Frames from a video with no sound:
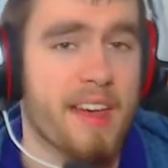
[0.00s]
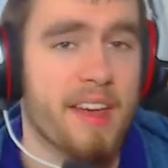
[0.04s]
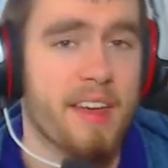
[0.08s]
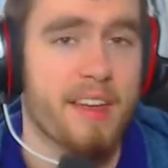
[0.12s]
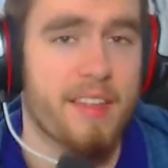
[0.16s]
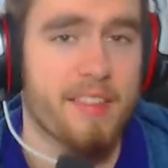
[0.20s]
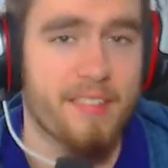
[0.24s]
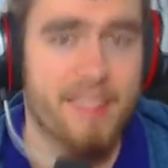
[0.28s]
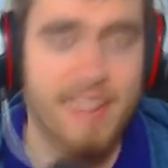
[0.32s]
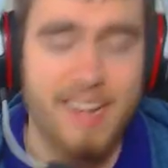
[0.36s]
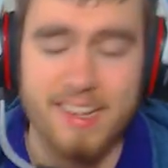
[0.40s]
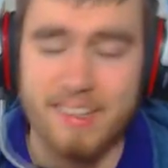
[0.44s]

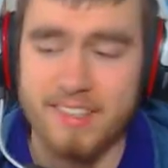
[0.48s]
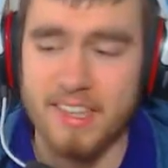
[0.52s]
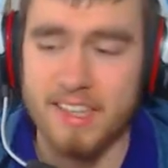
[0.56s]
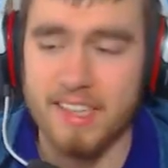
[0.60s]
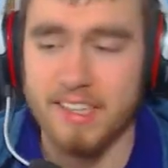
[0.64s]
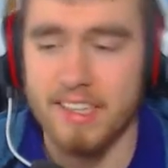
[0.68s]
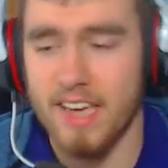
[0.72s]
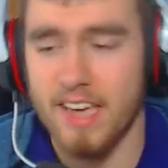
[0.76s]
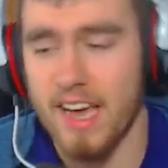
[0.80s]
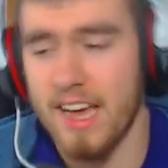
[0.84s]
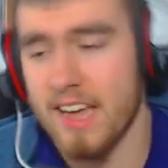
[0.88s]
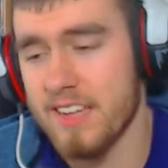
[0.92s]
that's
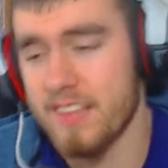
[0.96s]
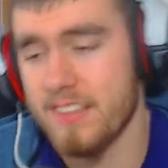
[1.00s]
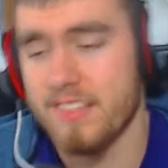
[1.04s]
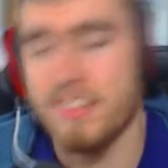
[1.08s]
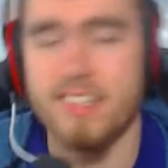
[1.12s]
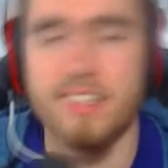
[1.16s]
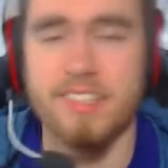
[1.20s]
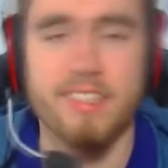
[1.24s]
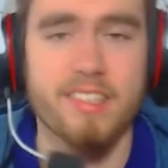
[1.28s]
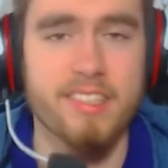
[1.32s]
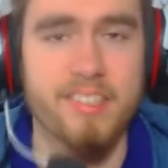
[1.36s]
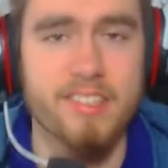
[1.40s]
it, guys.
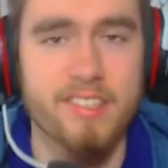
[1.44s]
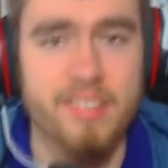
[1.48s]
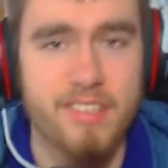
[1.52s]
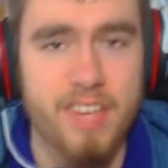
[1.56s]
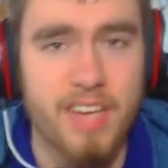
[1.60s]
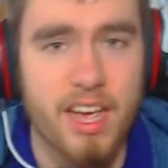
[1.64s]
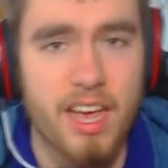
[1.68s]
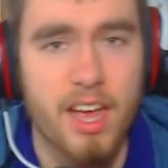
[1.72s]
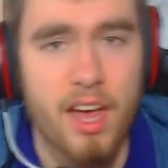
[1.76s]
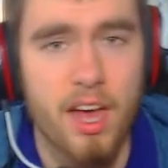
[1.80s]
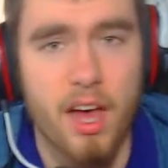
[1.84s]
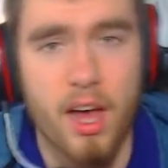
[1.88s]
This is
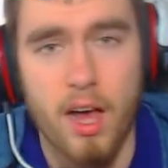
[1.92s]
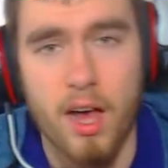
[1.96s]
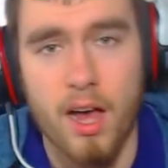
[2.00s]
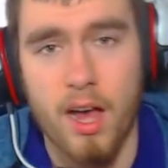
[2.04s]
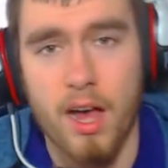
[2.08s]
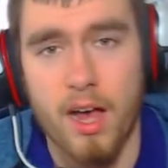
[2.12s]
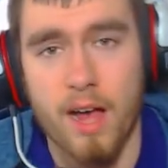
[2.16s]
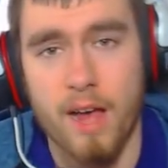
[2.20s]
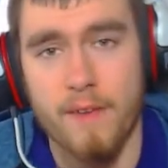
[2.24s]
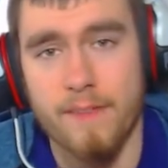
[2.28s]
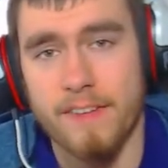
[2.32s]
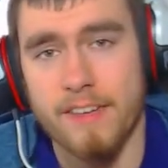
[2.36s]

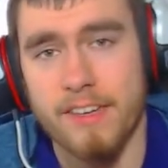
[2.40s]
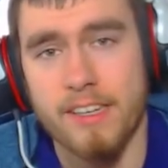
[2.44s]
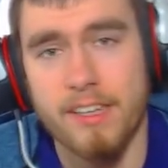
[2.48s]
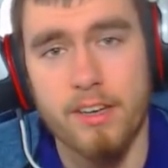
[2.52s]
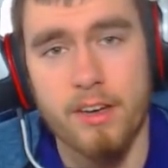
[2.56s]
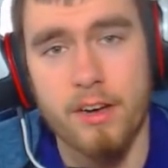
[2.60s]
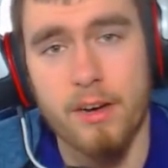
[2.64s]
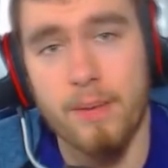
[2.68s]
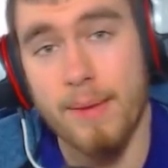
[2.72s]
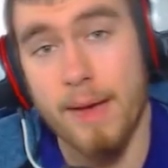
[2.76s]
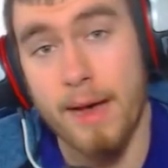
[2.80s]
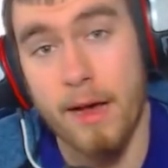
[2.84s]
a
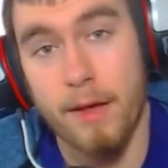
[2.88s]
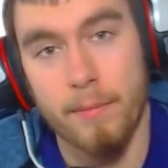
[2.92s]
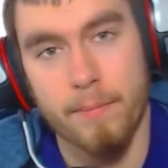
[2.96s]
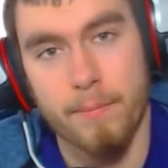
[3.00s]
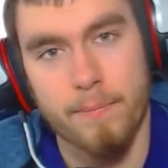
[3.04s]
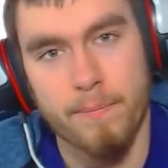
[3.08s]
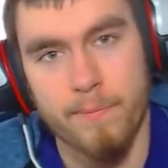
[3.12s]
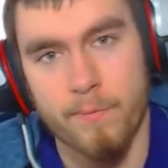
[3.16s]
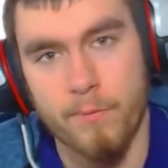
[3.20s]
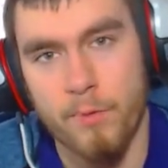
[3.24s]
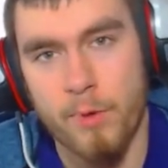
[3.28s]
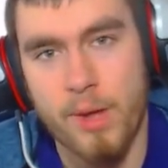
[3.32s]
video about
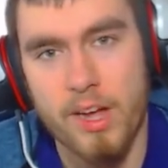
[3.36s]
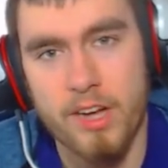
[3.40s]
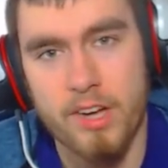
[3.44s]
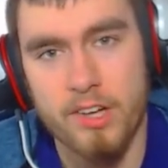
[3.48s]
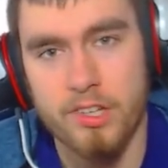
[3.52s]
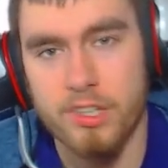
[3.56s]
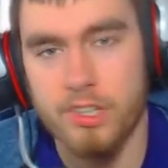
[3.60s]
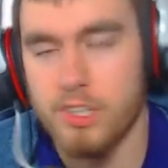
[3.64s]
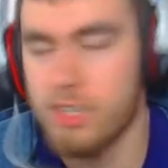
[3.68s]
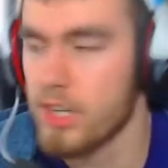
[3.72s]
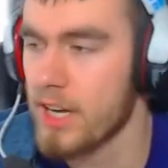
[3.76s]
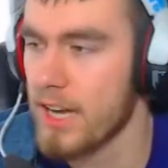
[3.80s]

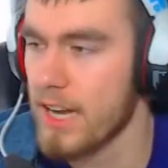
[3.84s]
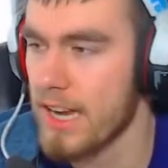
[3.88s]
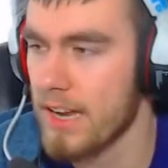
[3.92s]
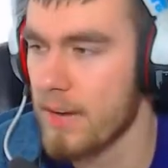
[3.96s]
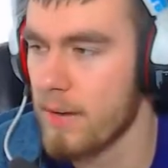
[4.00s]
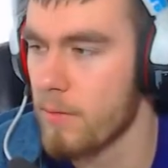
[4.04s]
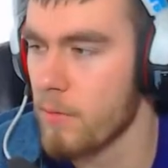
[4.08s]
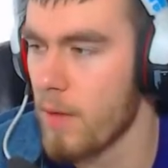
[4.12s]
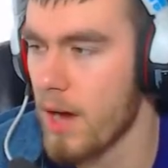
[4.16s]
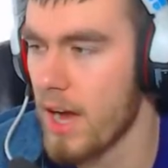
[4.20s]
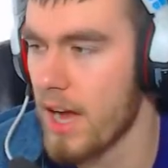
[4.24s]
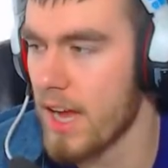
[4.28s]
Rush
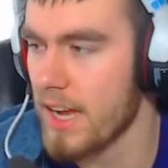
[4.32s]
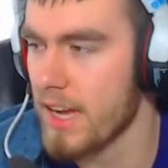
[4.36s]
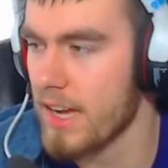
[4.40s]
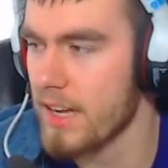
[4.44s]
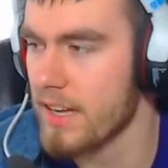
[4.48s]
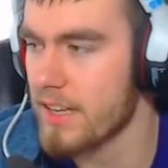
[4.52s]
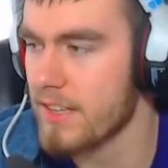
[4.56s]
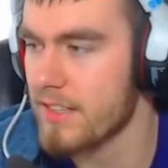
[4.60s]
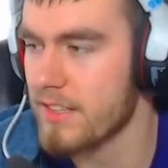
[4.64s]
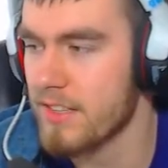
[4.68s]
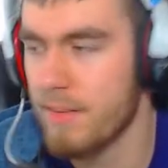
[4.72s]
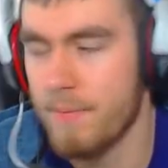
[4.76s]
and why it
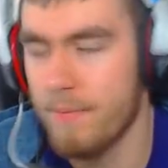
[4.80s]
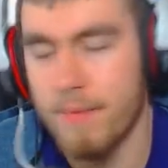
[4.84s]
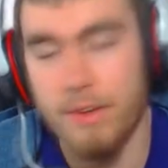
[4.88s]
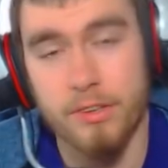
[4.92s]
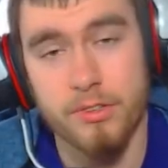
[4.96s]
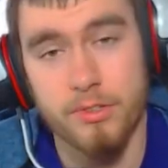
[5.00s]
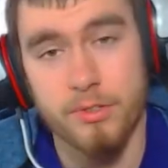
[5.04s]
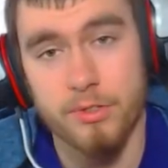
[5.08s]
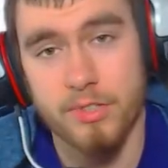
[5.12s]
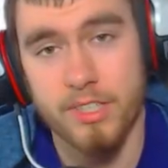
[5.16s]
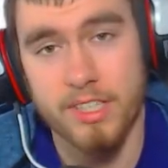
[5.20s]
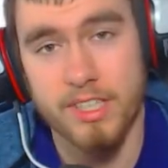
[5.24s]
is the
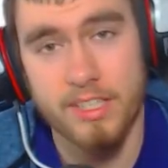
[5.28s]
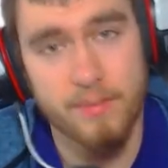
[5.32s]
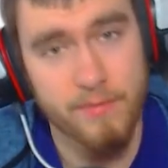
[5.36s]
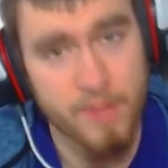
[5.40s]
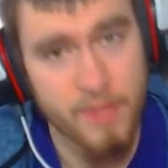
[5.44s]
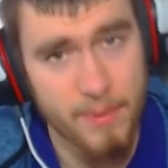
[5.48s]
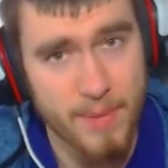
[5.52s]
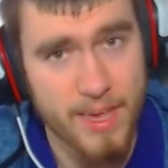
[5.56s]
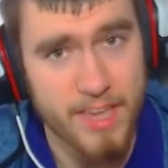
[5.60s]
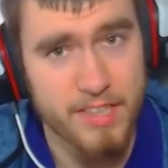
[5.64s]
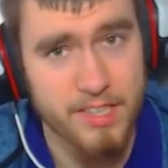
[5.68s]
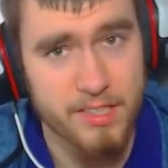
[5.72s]
most
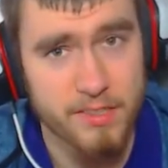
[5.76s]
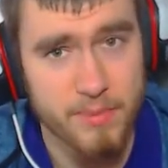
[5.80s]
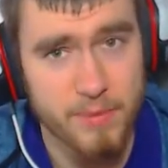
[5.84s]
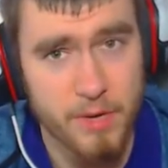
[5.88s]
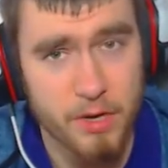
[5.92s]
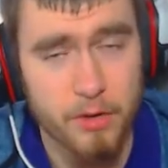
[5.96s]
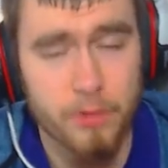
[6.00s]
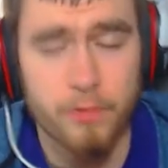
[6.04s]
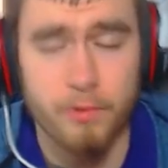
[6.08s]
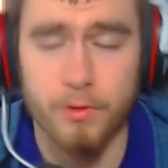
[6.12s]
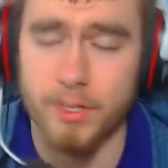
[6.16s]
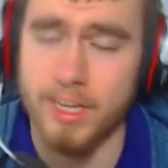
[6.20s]
the best
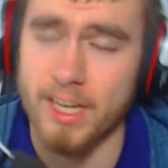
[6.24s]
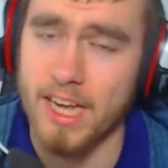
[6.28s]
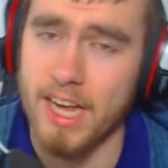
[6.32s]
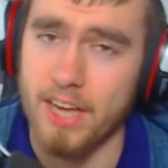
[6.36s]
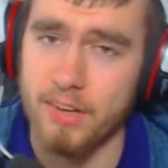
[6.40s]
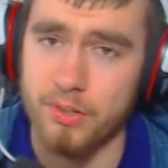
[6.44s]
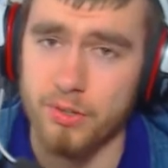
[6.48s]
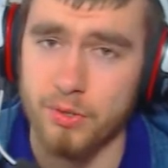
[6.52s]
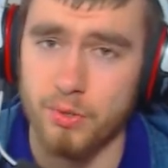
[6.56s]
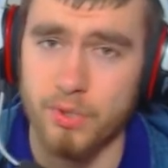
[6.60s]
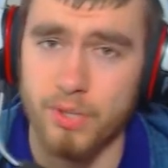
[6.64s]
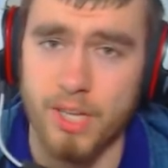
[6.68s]
mode for
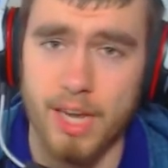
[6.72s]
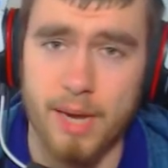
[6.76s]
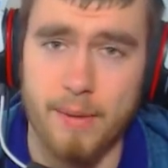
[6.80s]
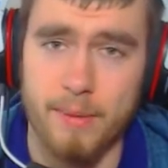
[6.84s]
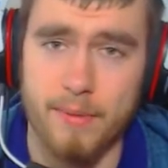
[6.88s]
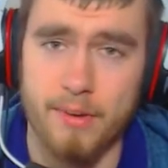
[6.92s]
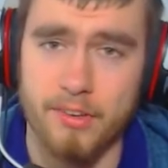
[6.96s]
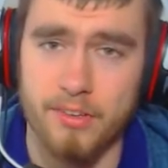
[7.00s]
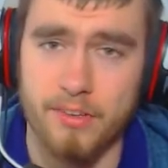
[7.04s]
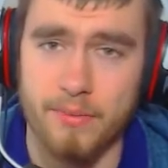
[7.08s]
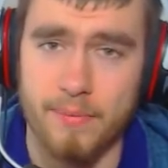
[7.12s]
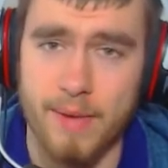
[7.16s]
casual
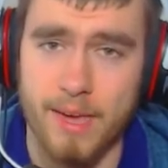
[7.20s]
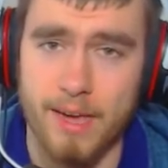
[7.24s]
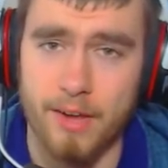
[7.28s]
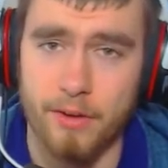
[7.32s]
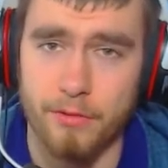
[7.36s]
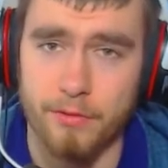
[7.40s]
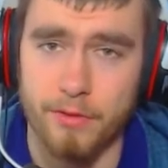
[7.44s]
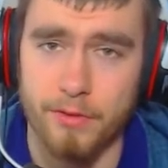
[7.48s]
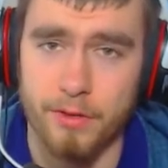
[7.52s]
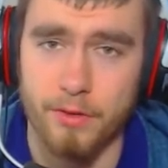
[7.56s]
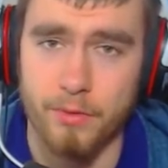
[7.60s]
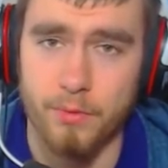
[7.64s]
gamers in
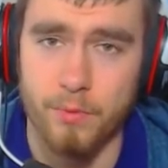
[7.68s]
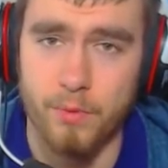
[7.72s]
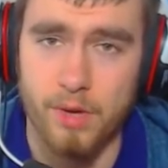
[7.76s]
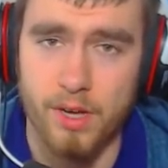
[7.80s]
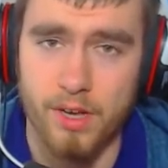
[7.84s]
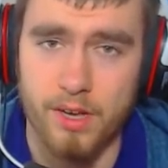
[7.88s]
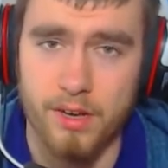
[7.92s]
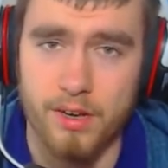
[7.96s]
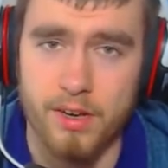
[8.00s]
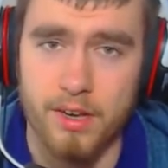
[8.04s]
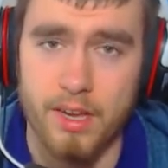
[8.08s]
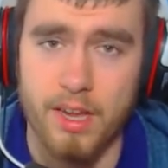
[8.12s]
Battlefield
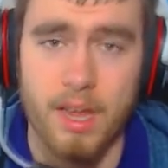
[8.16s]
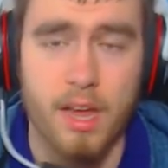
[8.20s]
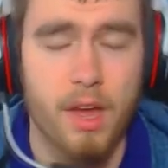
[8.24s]
1.